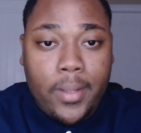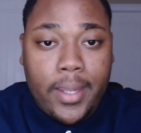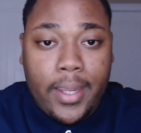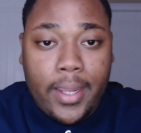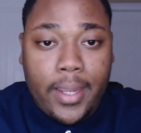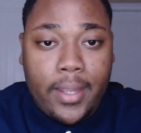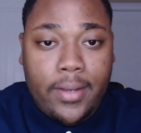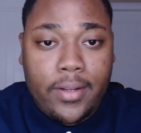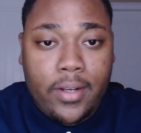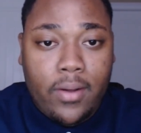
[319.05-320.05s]
and
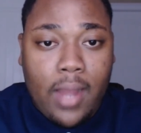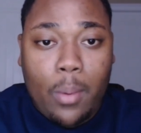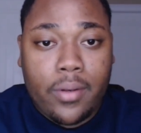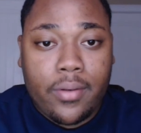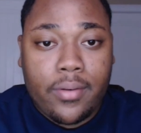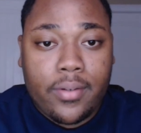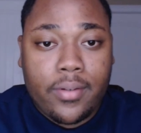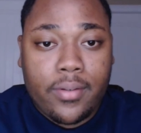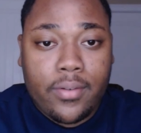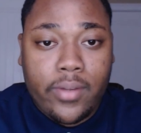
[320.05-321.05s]
you know, I would
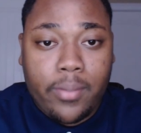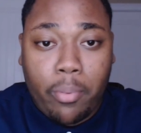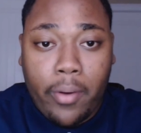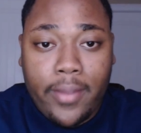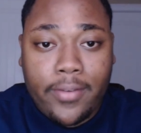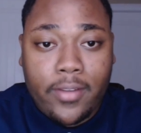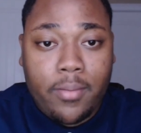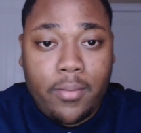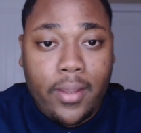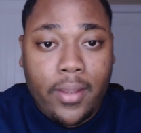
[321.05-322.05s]
appraise
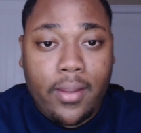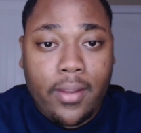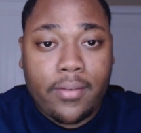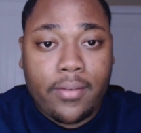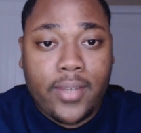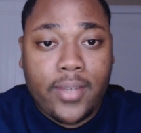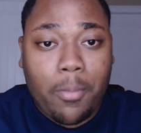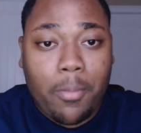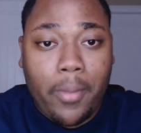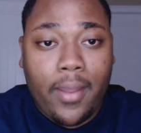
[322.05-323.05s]
them and, and sell
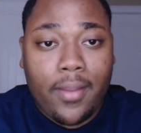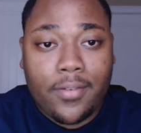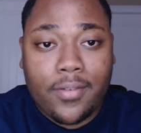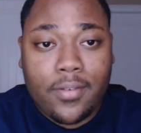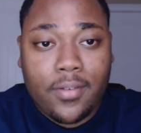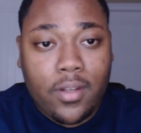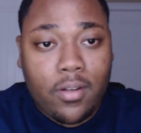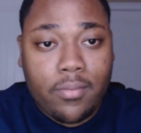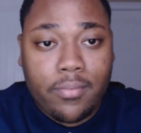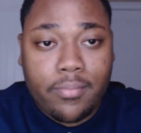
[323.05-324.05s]
them as, you
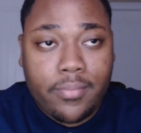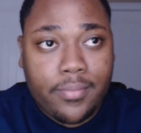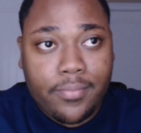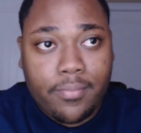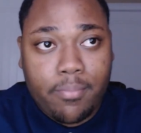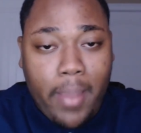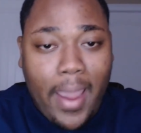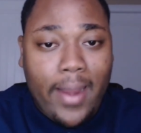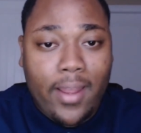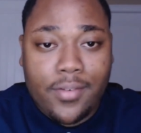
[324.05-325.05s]
know,
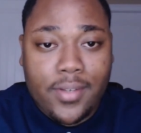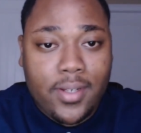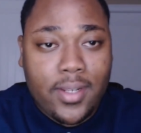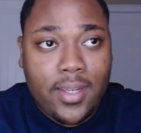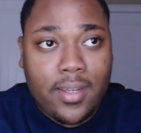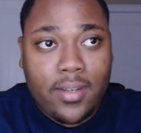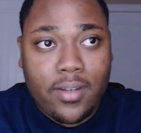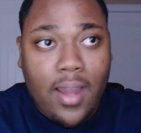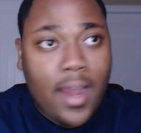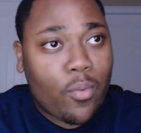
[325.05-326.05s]
bad L C D,
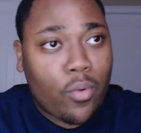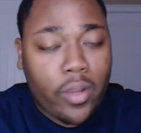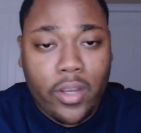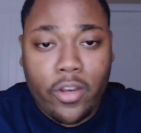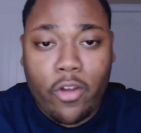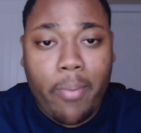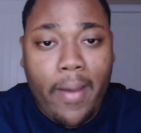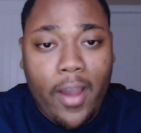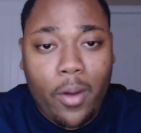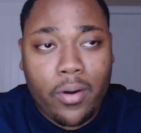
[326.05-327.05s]
non-working, no
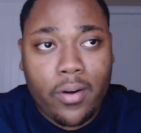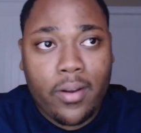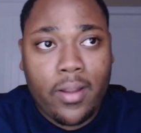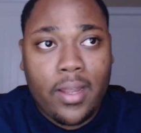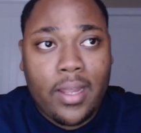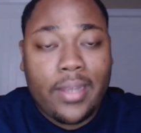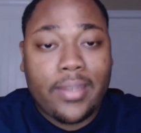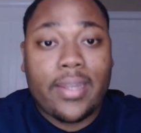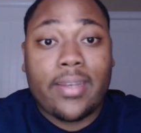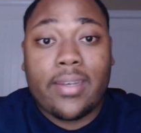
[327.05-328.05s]
power.
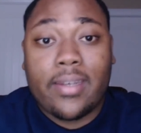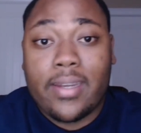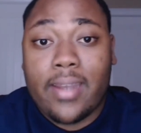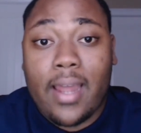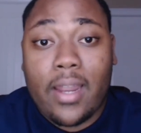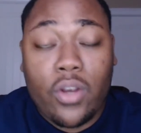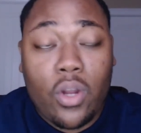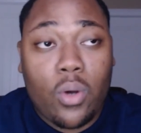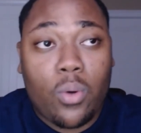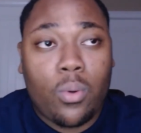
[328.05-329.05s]
Did did not
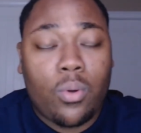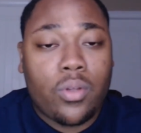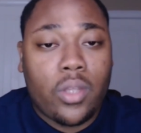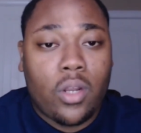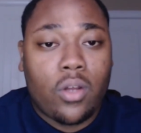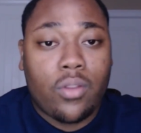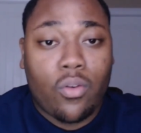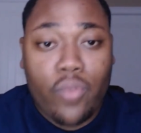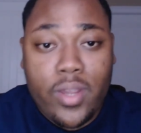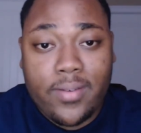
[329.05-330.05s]
know, you know, the
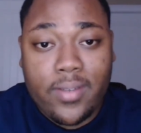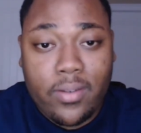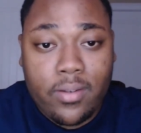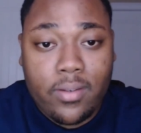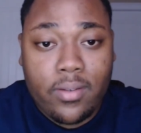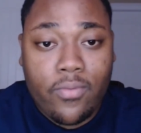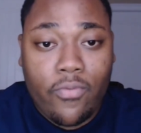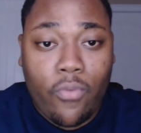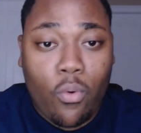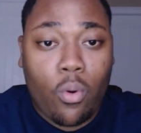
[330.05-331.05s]
reason
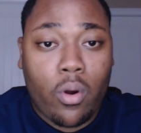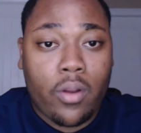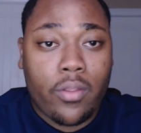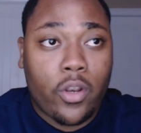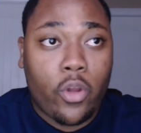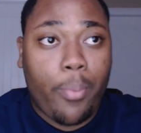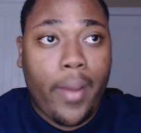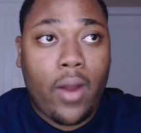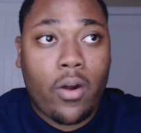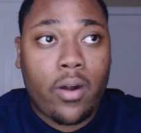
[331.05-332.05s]
for the no
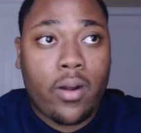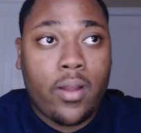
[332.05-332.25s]
power.